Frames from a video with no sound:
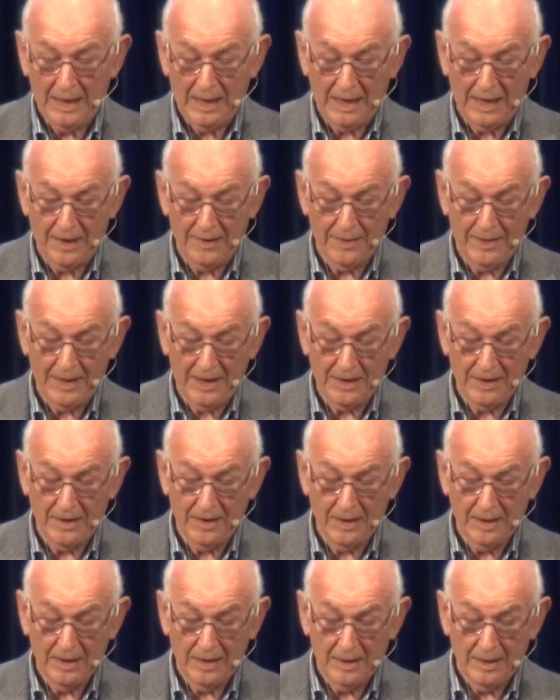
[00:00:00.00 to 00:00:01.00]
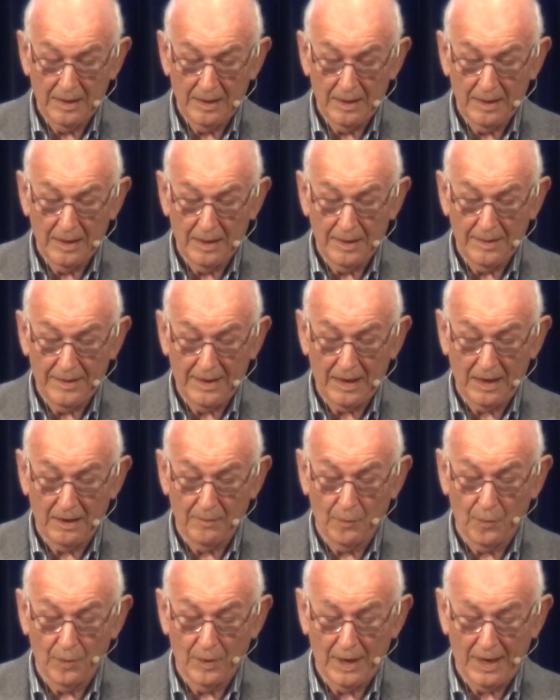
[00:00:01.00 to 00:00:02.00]
and then they are
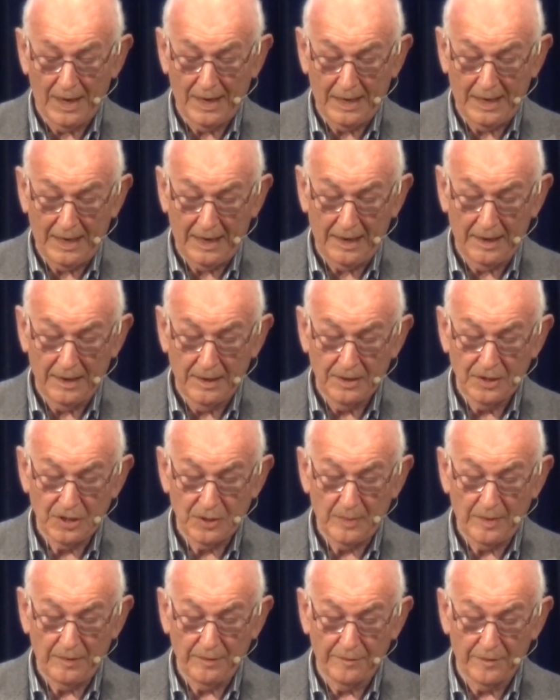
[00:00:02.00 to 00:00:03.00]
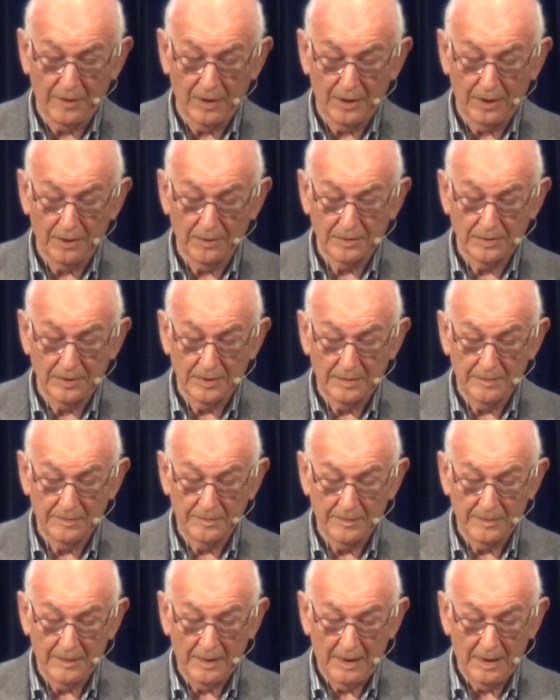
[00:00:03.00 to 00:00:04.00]
more likely to be followed.
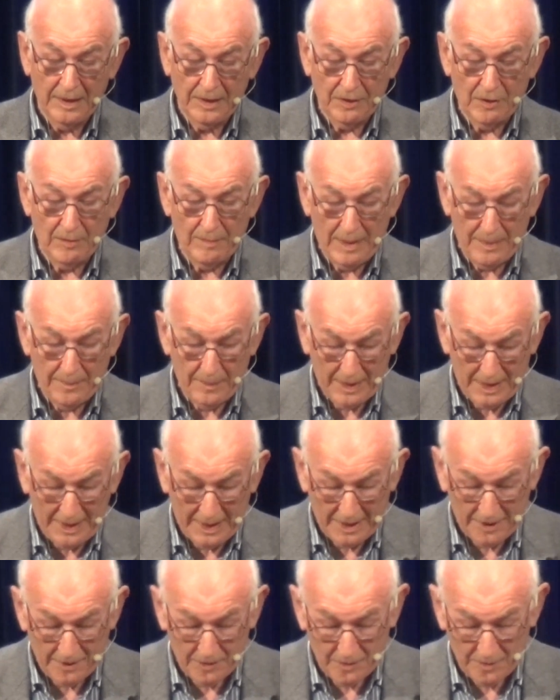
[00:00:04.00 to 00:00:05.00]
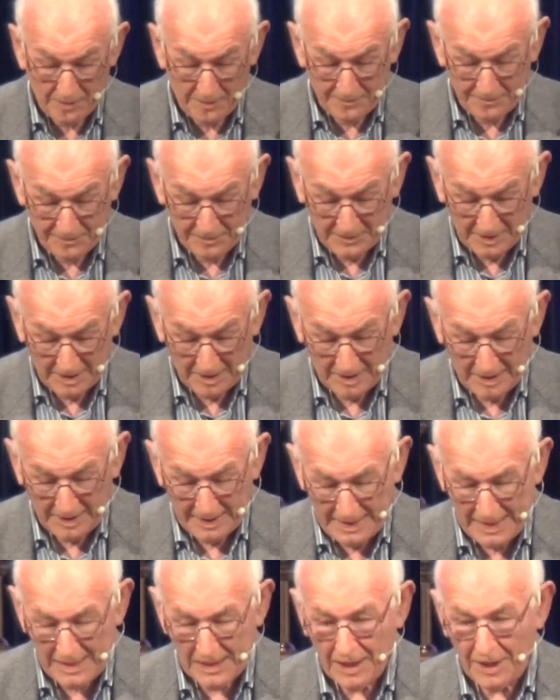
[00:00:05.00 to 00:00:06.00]
You remember how
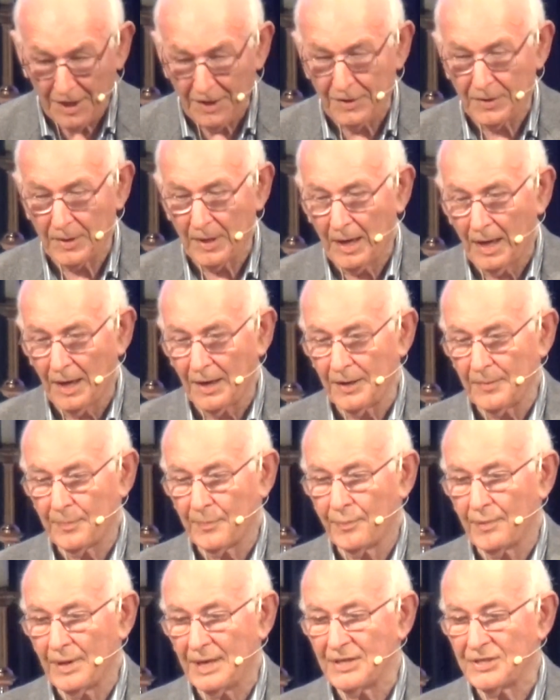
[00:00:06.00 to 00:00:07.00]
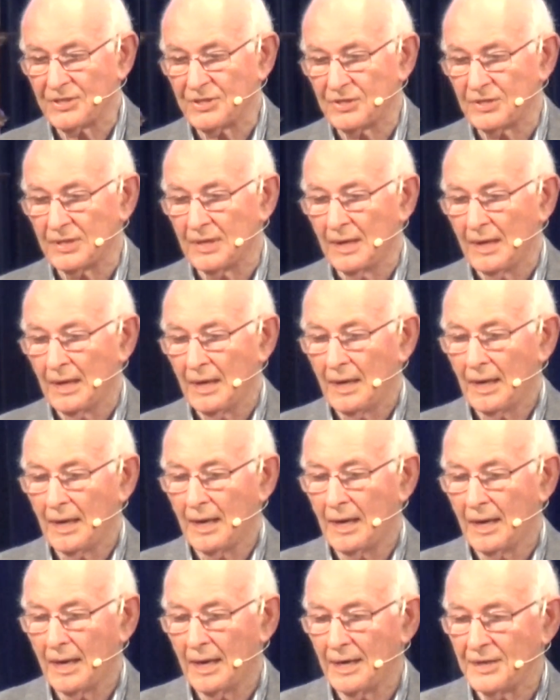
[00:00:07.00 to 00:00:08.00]
Eli, the high priest,
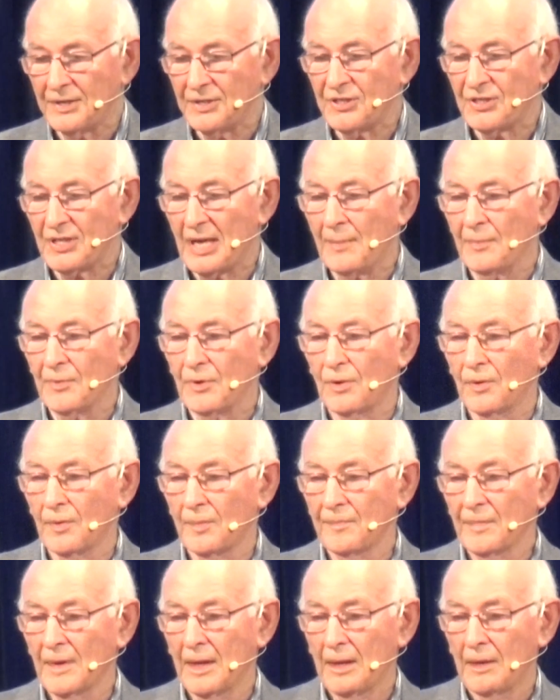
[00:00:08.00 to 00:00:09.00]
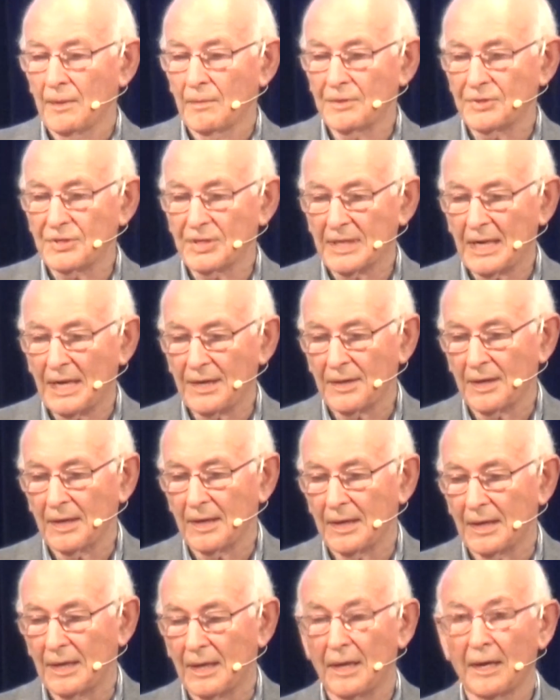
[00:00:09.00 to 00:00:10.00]
and Samuel were
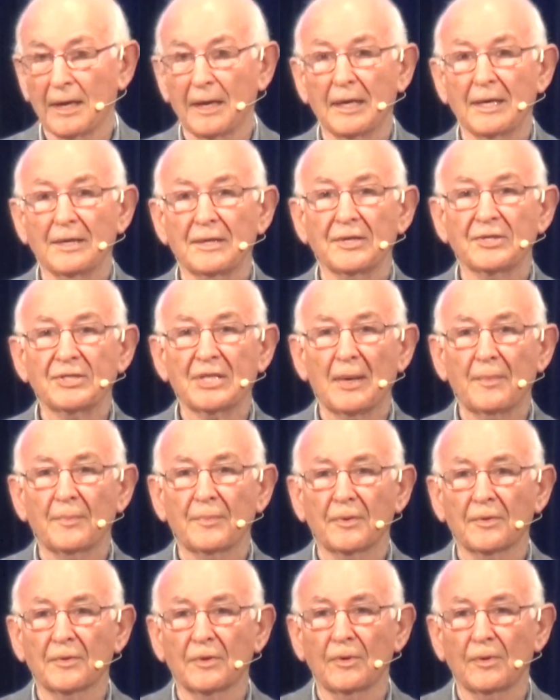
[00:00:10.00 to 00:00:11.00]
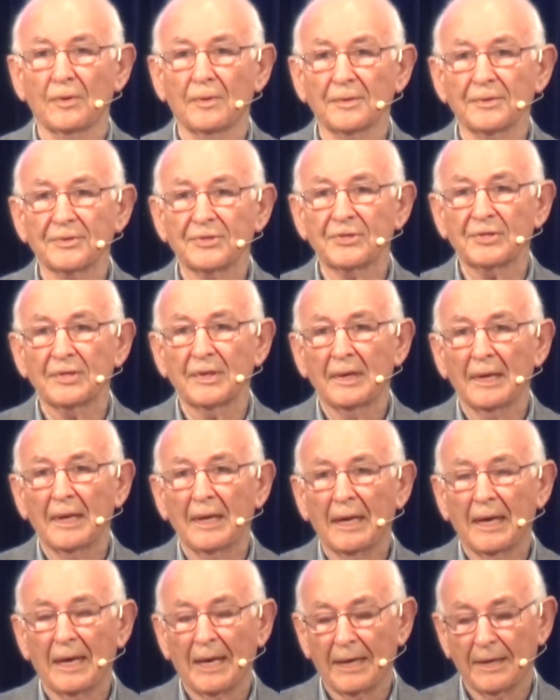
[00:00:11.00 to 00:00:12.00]
together in the temple courts,
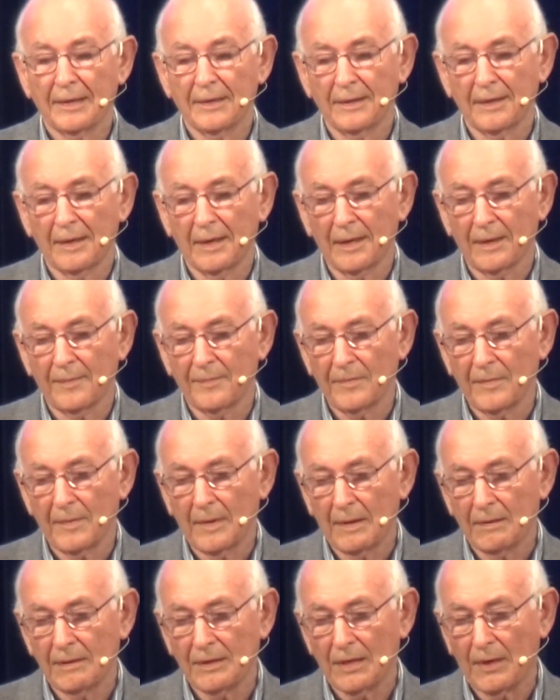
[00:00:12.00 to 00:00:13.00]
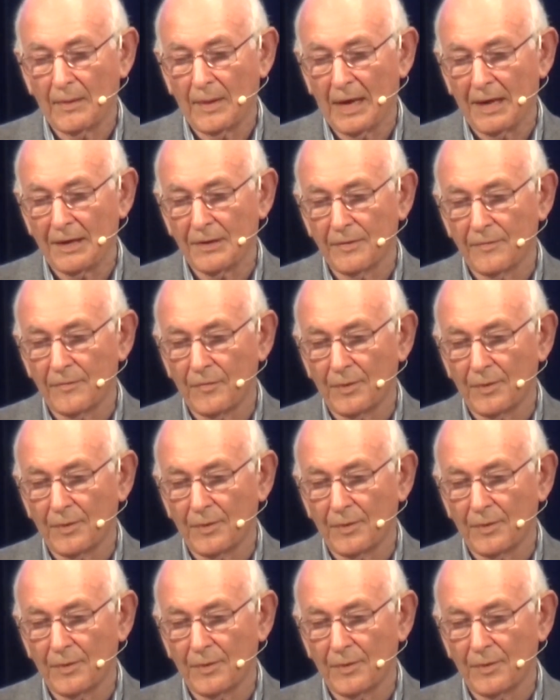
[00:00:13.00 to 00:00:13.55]
and you know how the